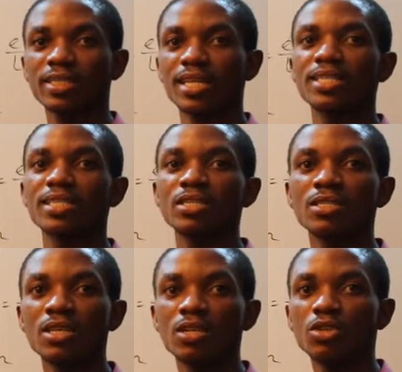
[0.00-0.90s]

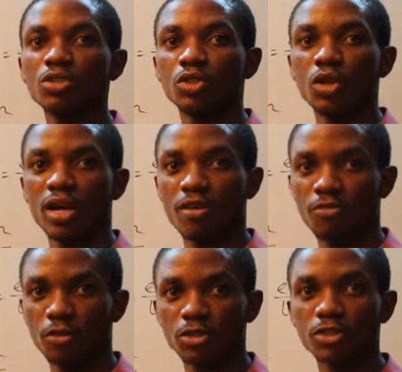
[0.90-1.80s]
setting your
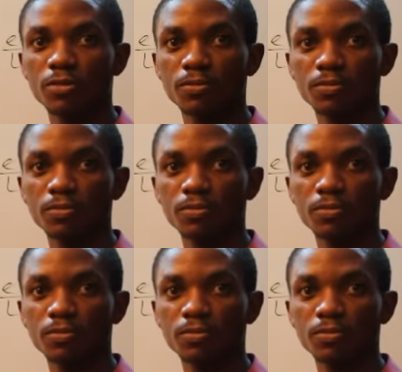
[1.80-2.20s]
effort.